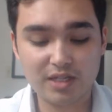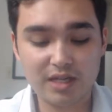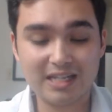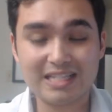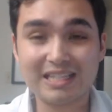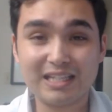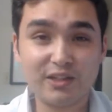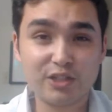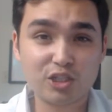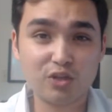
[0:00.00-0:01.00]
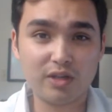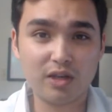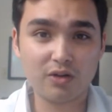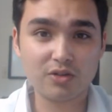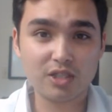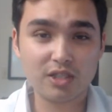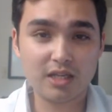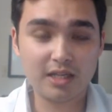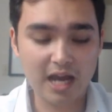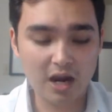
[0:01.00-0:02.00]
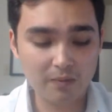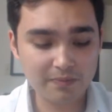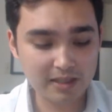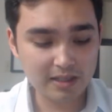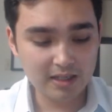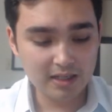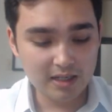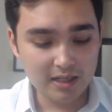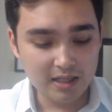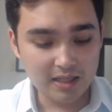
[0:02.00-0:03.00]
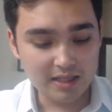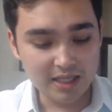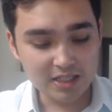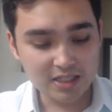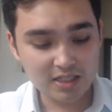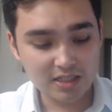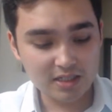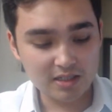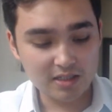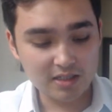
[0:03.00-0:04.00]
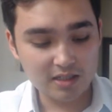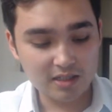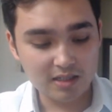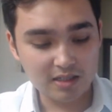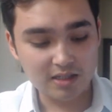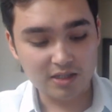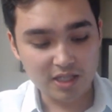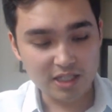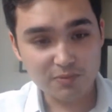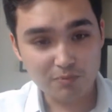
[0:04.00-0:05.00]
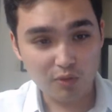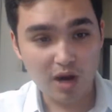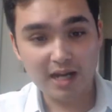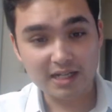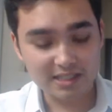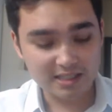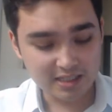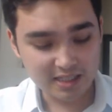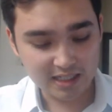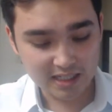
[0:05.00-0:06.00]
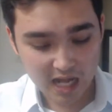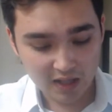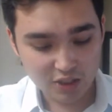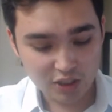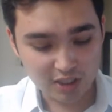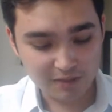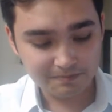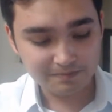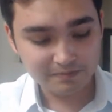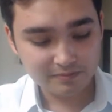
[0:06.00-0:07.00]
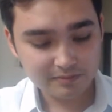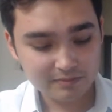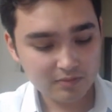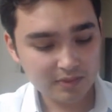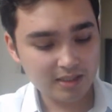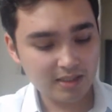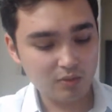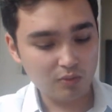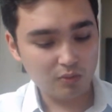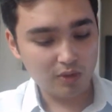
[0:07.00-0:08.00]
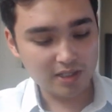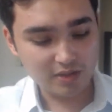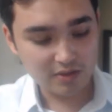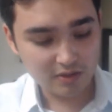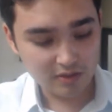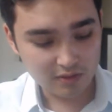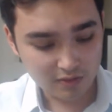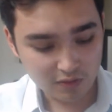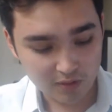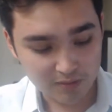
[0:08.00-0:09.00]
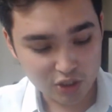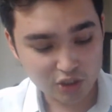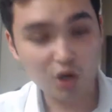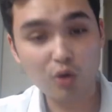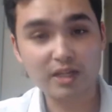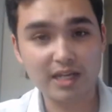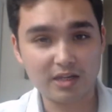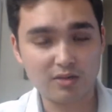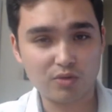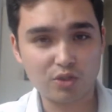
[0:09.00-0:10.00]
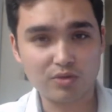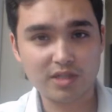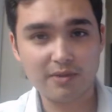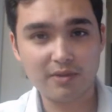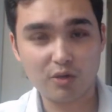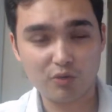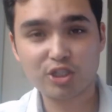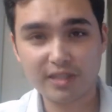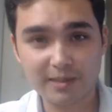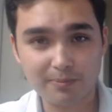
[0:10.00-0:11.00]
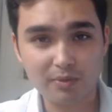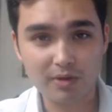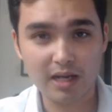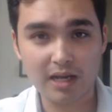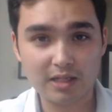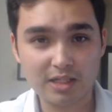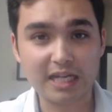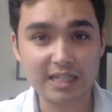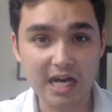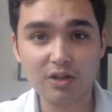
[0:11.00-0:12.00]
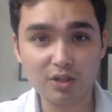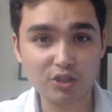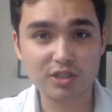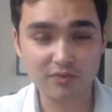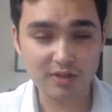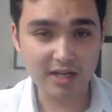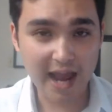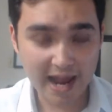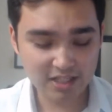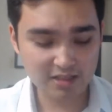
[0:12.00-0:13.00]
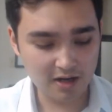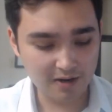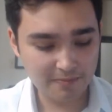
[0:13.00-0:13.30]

in as little as 2 years. Now, this product and this technology was from Soline, which was originally a technology of NASA.